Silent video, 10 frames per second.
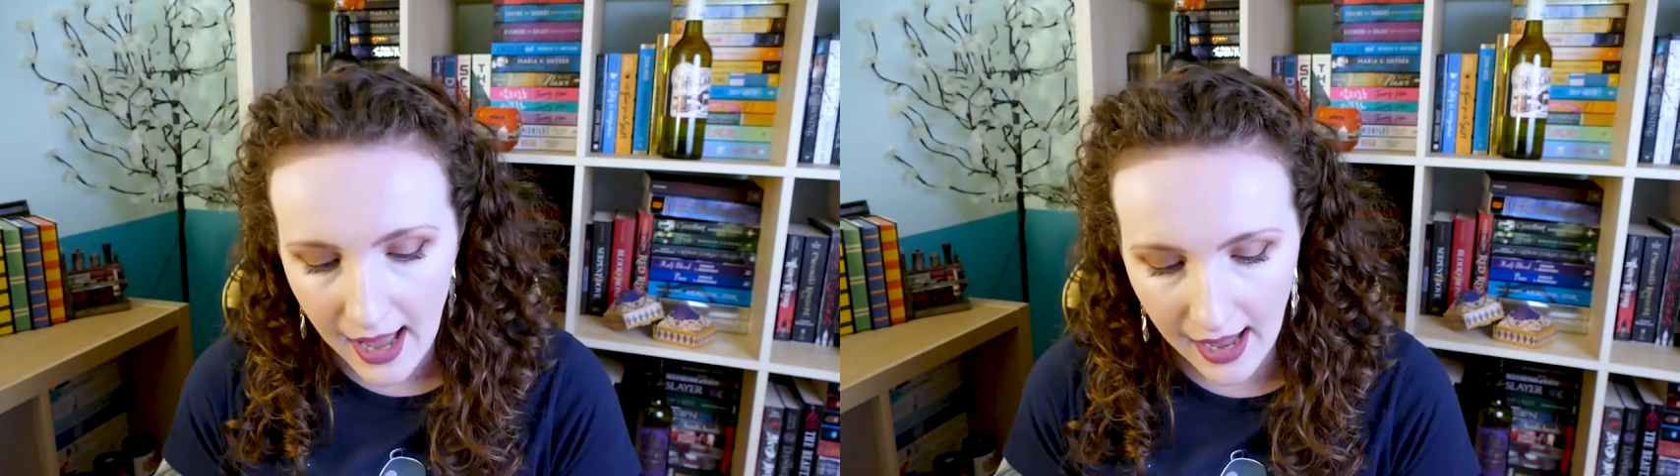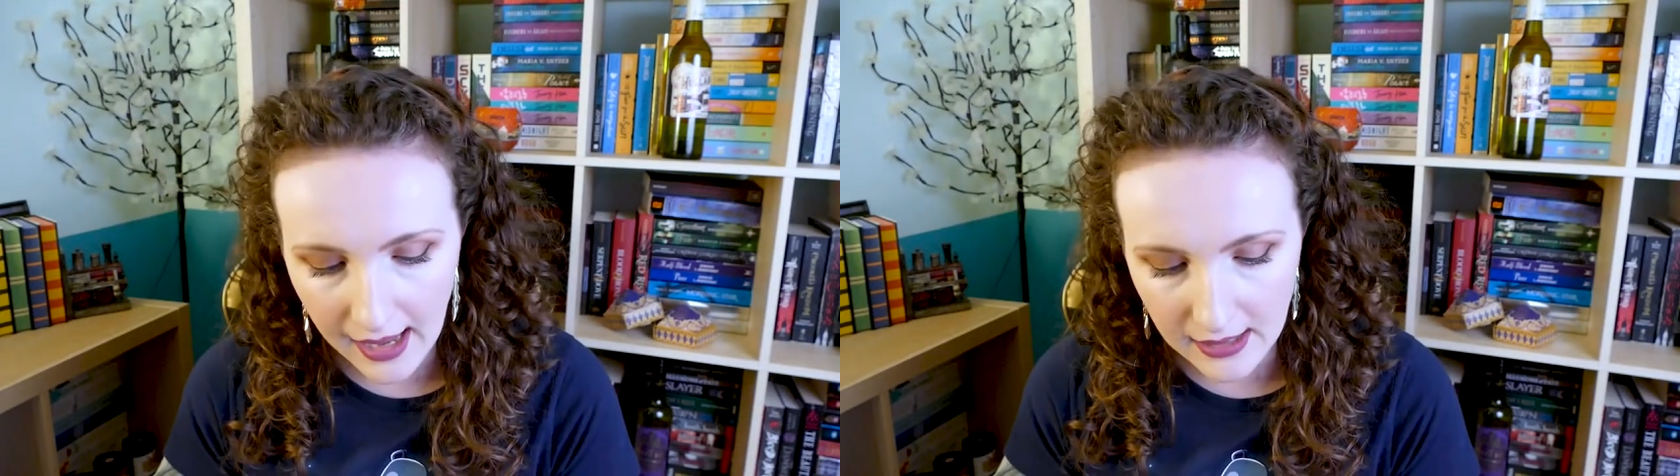
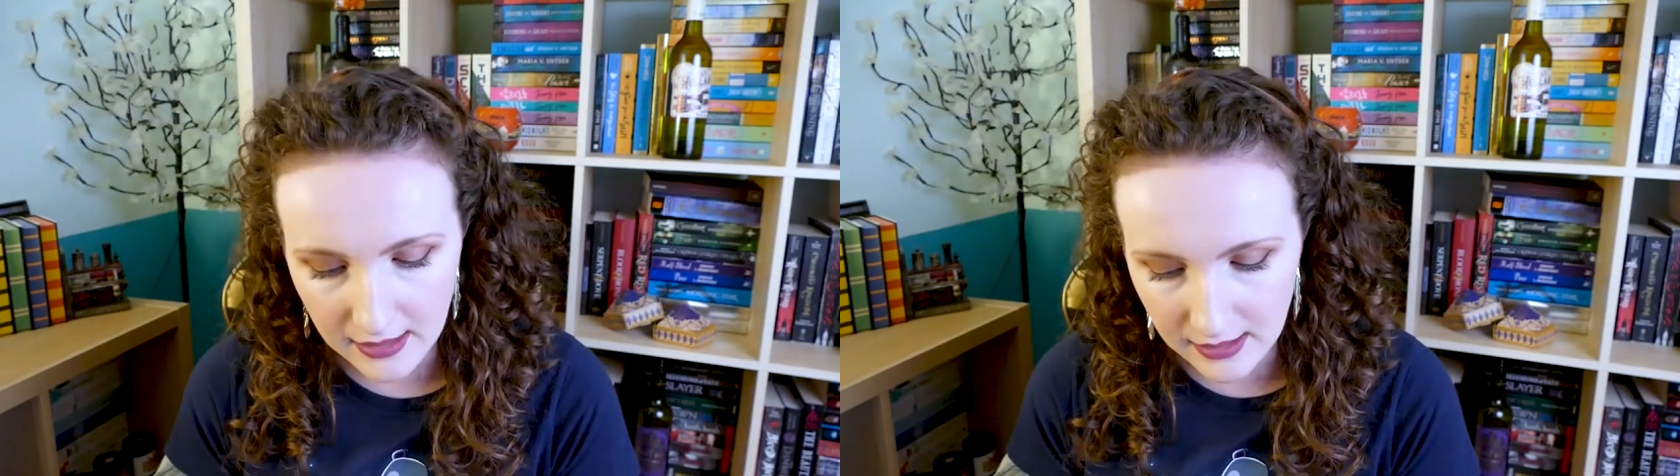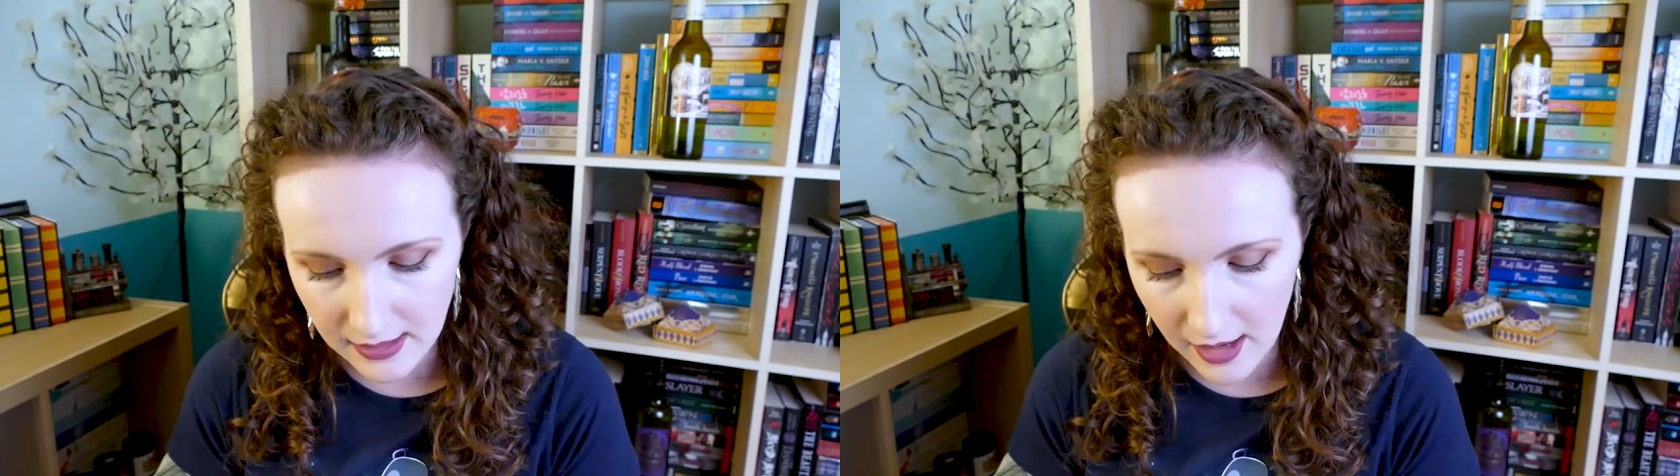
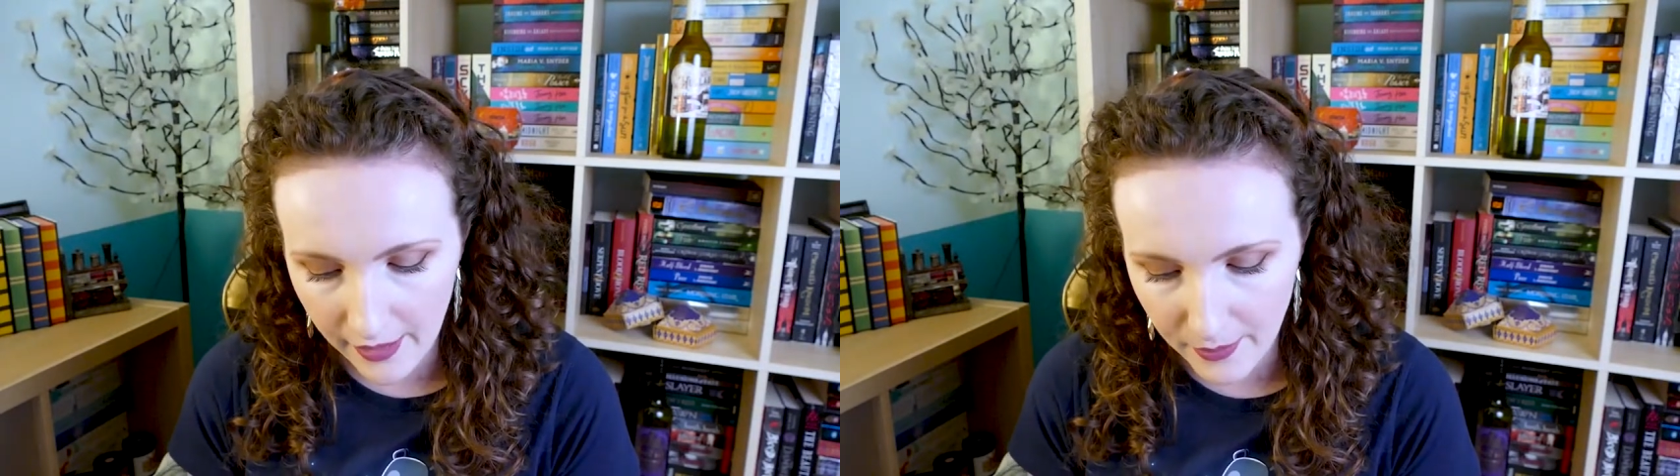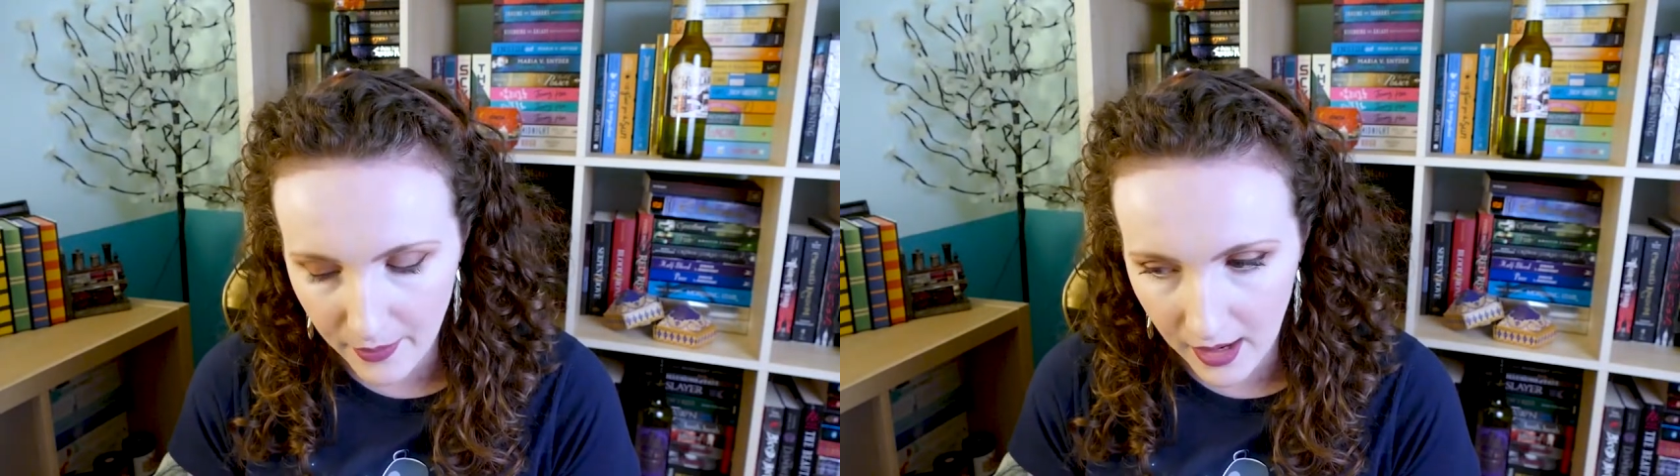and
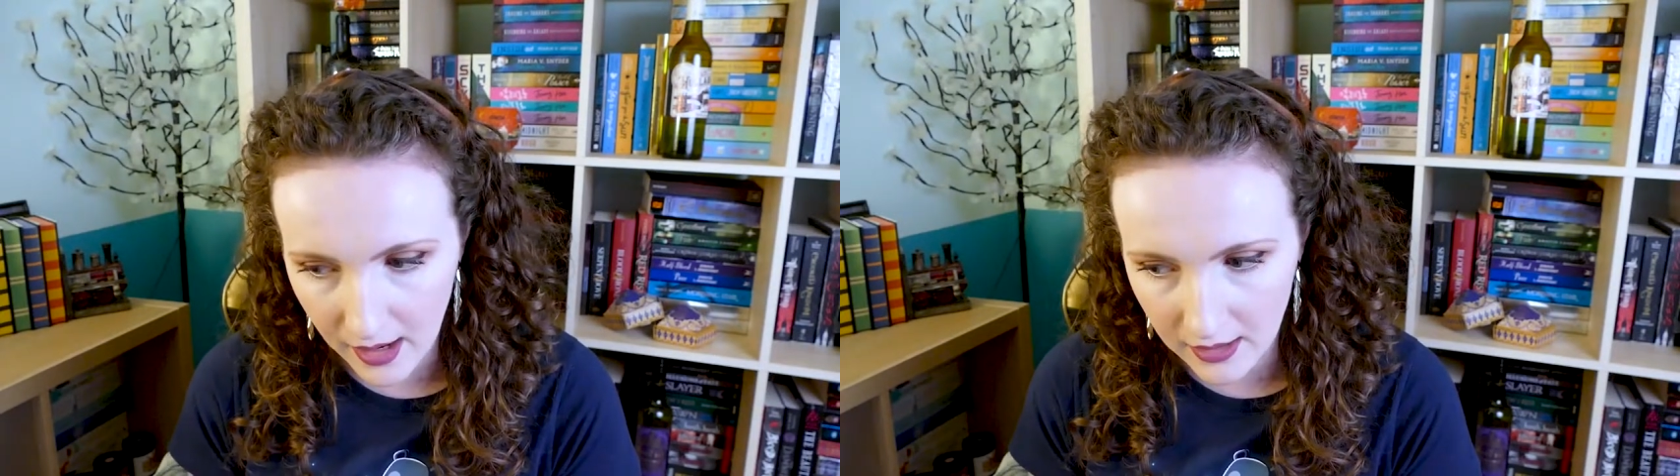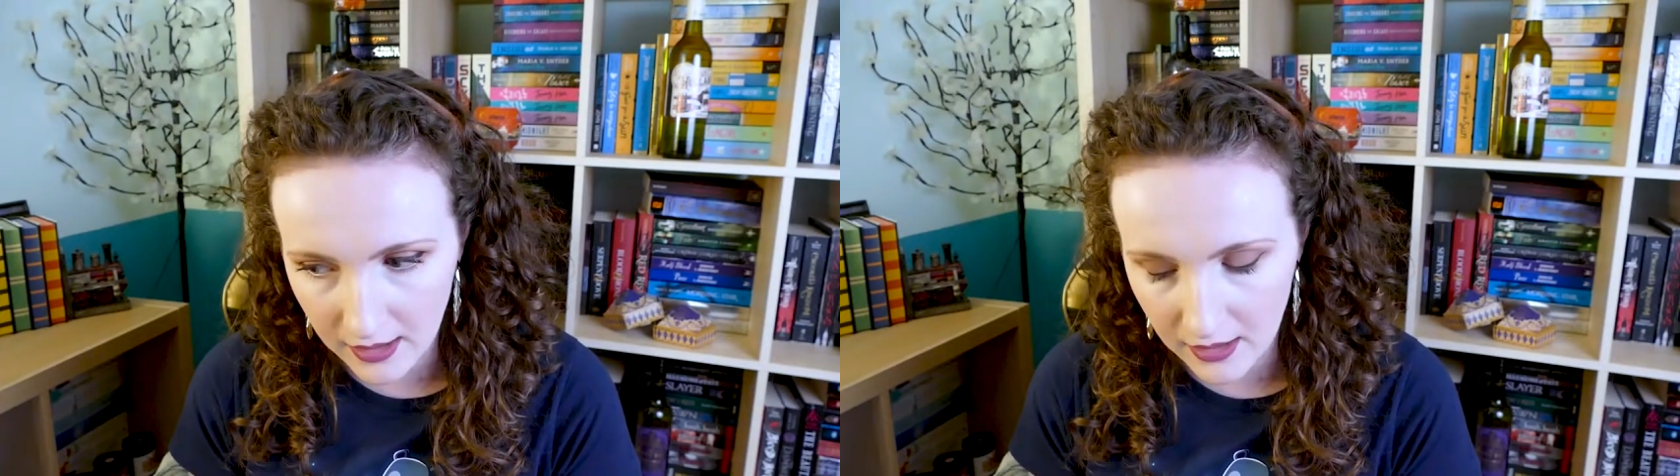um,
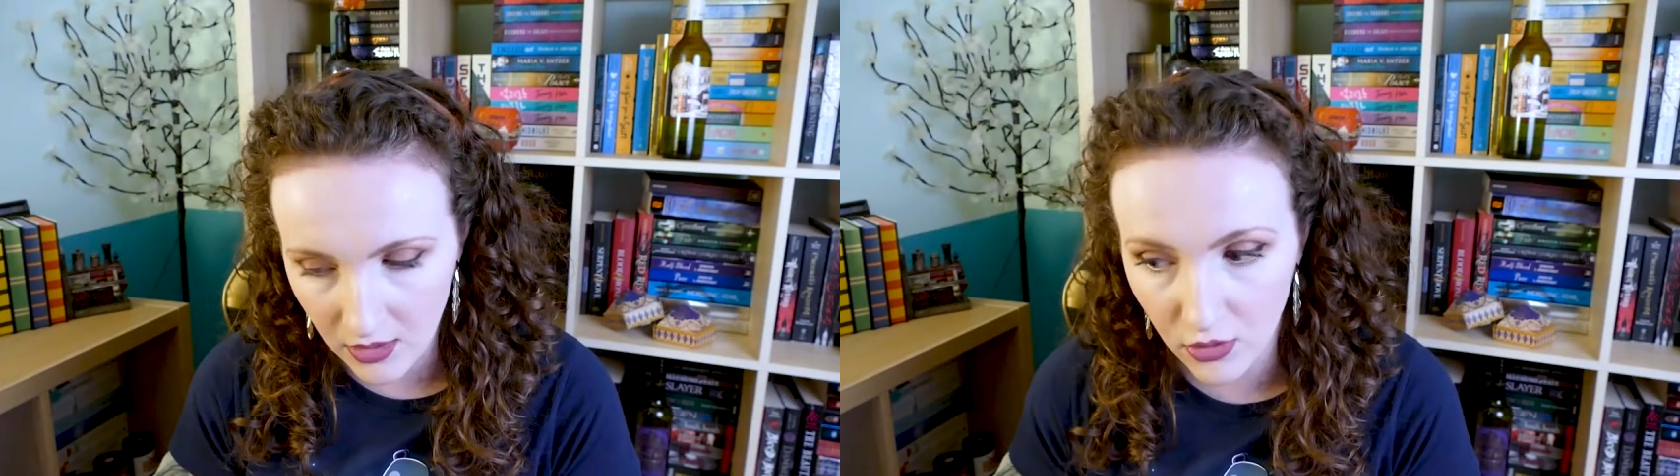uh,